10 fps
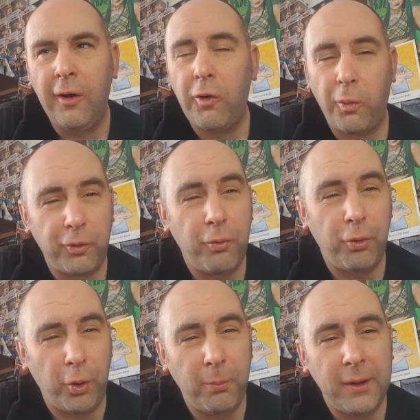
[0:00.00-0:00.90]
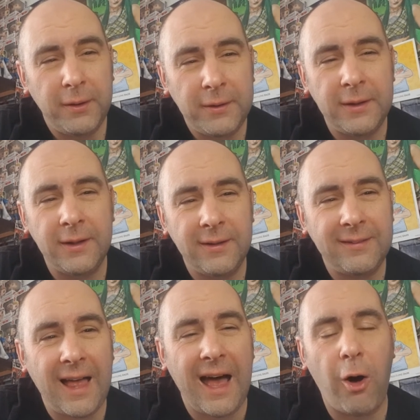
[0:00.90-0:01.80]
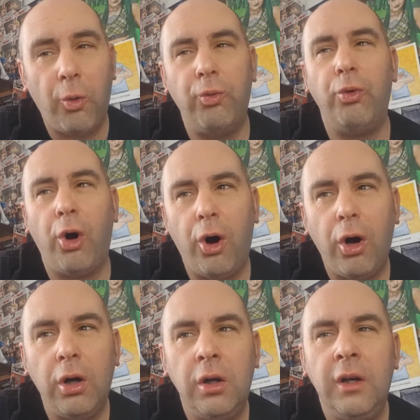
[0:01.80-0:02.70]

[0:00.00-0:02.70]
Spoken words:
There was a rumour that on Raw,